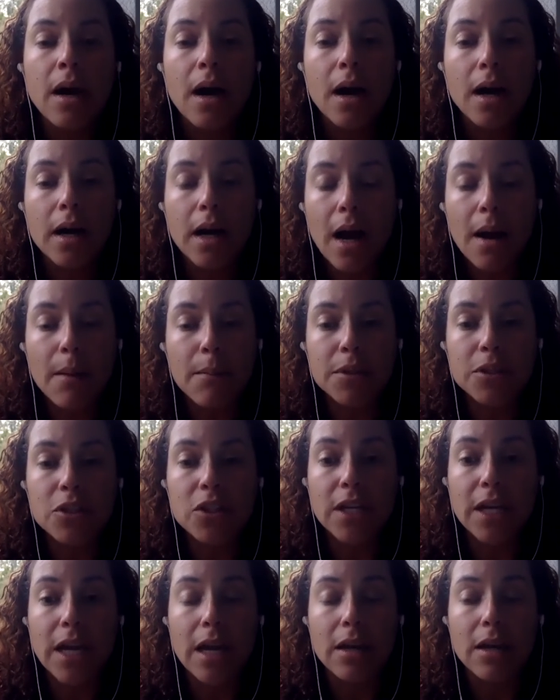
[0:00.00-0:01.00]

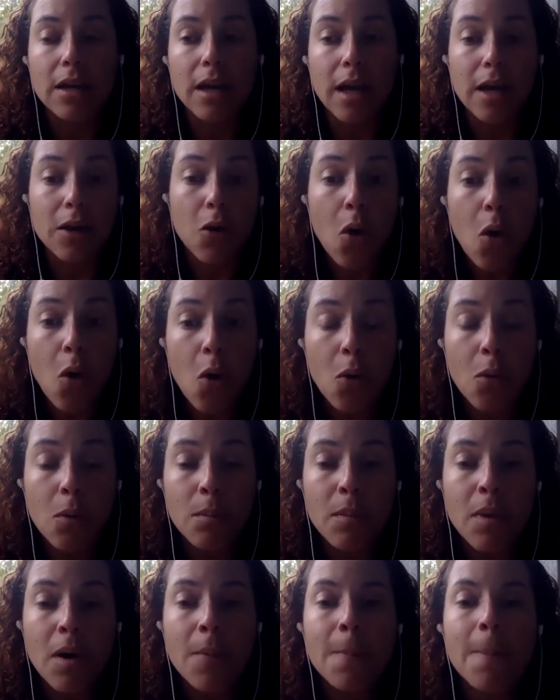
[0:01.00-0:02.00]
accomplishing at
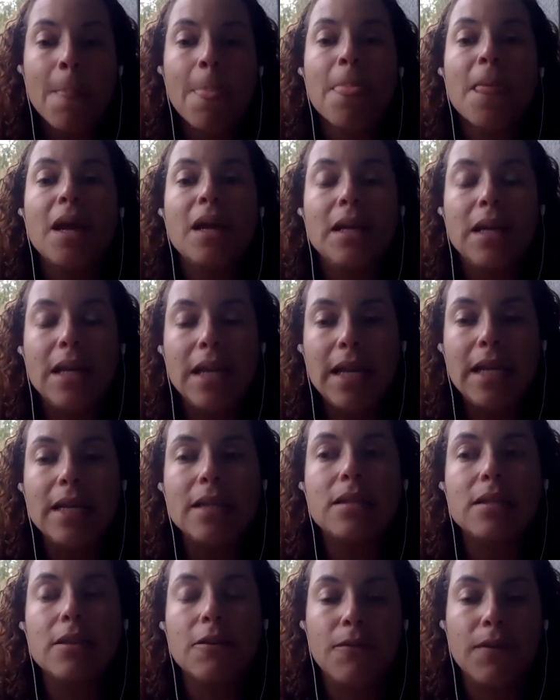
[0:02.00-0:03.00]
home
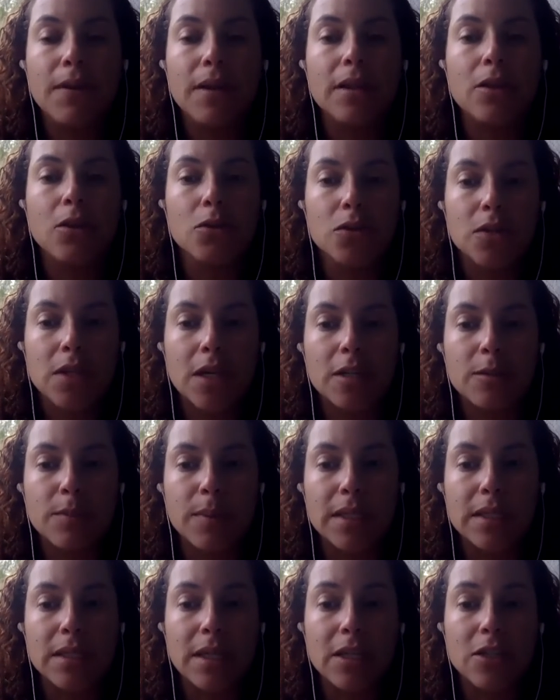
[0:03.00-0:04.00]
needs to fit those
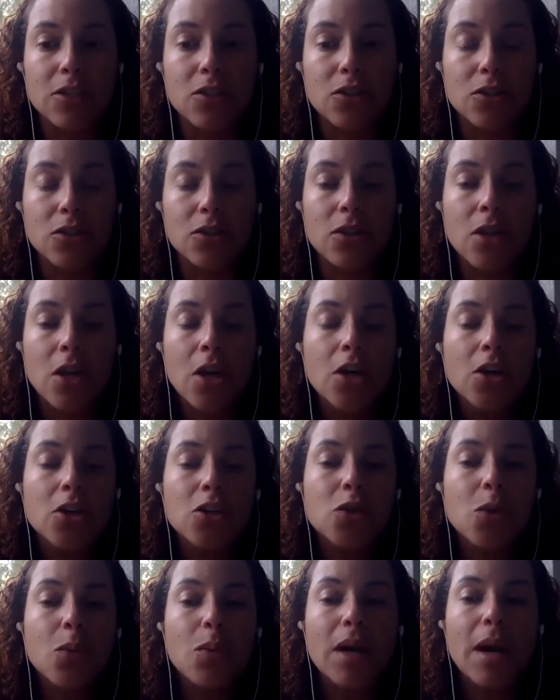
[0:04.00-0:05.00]
expectations.
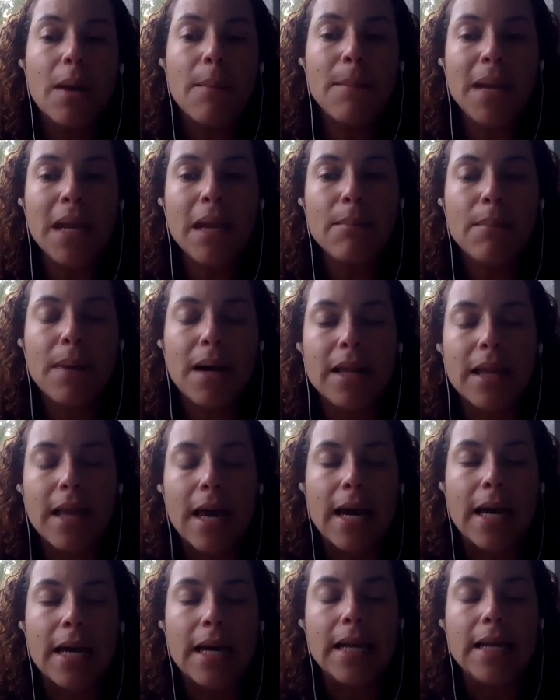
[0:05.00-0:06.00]
So, what I mean by
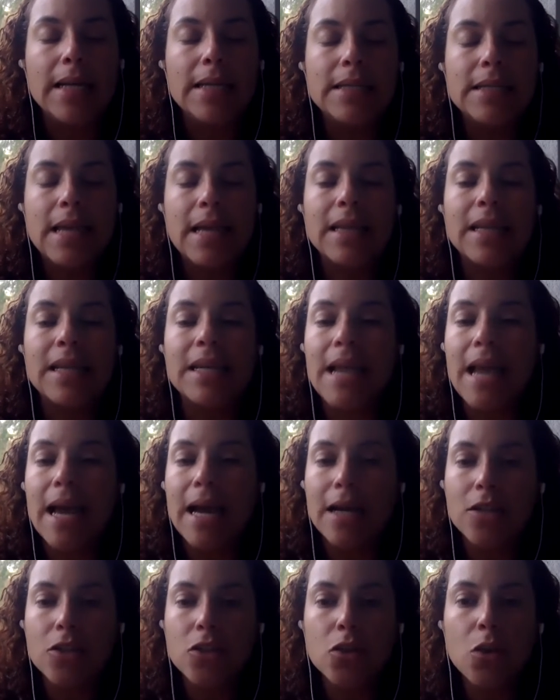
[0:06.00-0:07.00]
that is that the
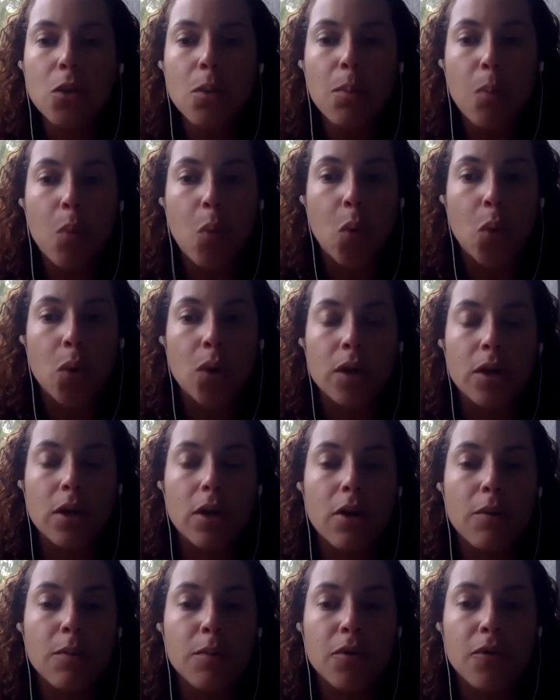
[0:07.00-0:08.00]
National Board
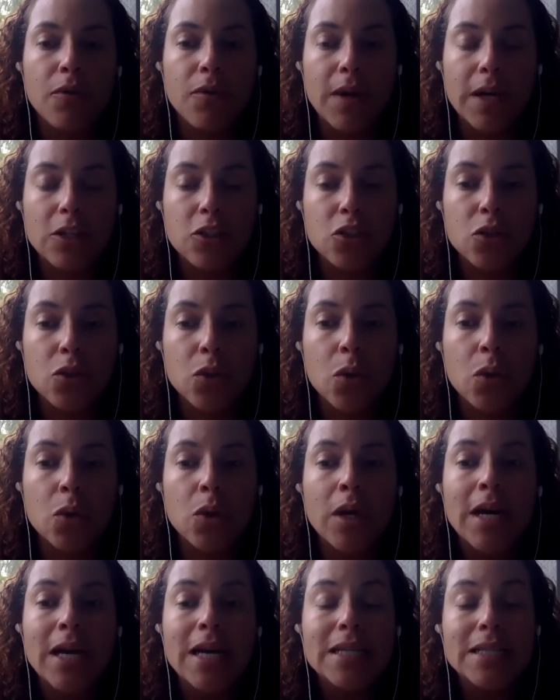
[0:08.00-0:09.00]
of
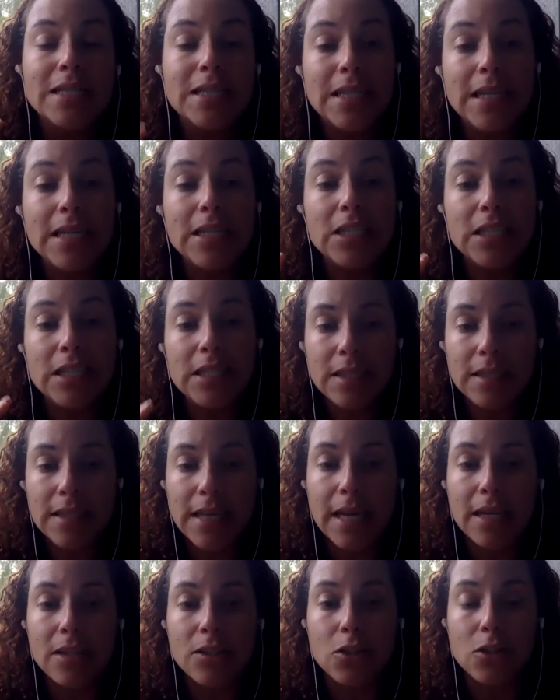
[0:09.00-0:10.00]
Professional Teaching
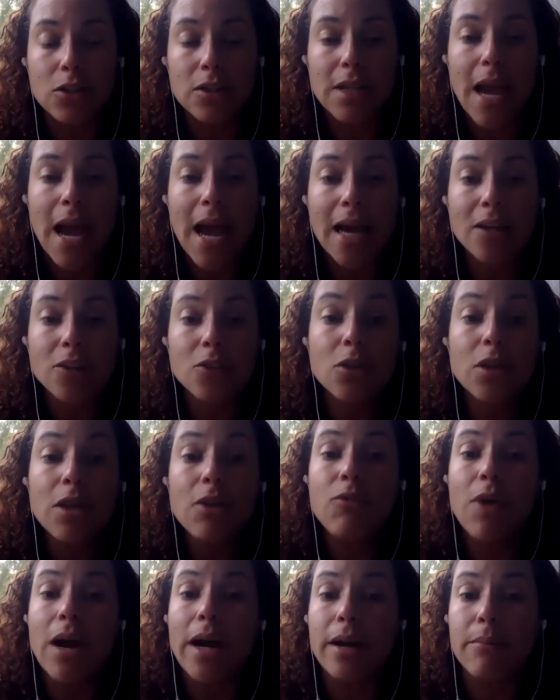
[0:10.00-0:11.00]
Standards actually
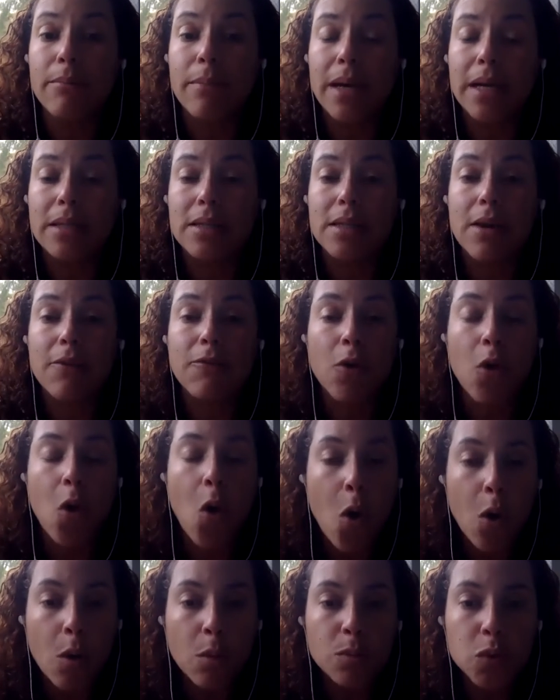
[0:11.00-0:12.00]
recommends that for
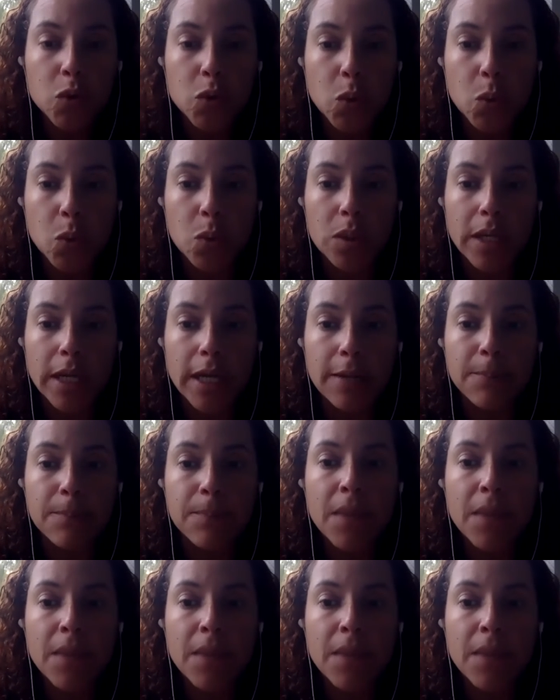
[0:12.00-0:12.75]
homeschooling,